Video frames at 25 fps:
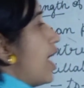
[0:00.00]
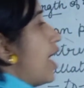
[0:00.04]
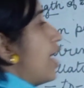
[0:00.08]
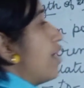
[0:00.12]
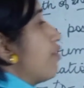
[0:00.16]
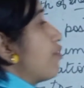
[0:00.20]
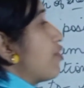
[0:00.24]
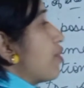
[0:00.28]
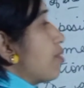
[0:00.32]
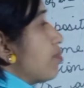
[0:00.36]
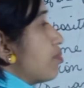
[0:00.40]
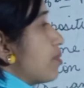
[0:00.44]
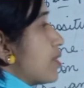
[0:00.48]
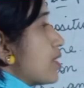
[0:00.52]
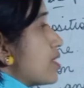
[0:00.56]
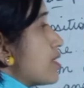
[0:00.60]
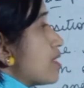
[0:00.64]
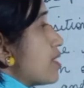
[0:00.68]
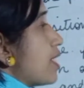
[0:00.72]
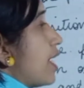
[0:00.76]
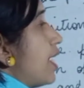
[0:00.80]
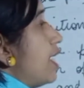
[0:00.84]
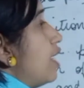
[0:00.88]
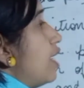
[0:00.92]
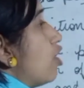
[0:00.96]
and from this
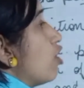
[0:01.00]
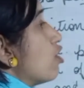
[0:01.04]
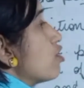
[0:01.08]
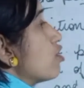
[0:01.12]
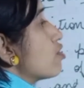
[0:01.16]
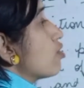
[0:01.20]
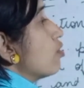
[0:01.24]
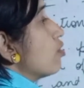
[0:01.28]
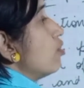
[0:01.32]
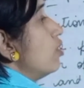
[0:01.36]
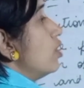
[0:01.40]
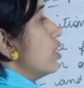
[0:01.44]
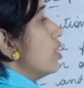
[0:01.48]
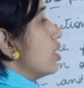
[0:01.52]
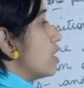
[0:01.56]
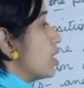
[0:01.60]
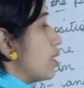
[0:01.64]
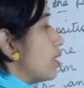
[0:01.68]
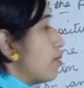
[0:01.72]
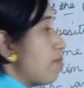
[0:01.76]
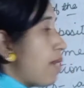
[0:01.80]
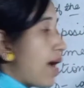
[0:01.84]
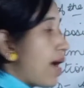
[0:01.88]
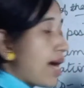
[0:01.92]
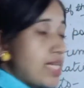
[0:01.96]
side also
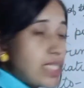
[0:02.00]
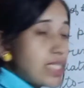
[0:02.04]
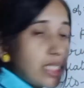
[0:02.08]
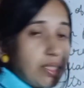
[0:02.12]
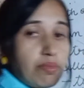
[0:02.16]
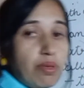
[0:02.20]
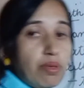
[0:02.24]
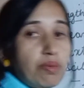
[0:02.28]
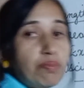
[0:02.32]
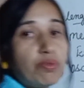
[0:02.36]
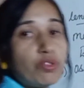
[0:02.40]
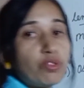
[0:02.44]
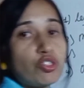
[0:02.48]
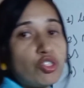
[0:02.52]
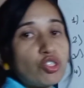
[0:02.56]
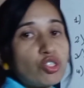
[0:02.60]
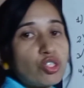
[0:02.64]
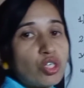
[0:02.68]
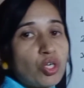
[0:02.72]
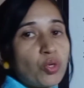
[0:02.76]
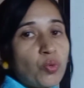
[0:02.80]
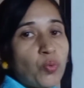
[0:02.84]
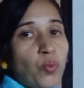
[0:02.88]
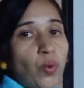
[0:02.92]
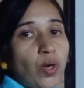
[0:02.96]
the maximum
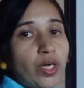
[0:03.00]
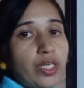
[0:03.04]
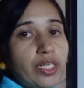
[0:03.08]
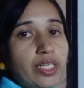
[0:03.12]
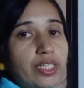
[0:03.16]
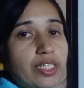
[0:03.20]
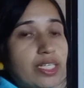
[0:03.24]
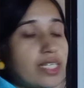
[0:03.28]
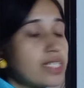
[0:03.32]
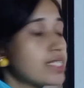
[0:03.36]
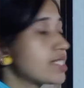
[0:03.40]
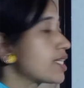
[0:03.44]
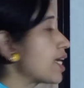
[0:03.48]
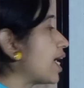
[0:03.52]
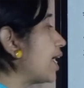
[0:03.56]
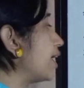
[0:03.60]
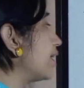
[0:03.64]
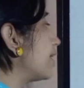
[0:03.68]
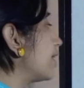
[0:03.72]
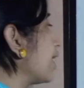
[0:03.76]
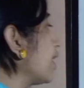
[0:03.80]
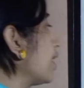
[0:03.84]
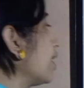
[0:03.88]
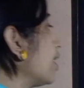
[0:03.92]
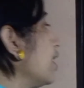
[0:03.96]
position what it is
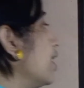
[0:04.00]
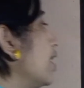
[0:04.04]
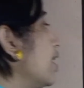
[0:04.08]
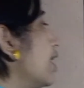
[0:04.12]
getting,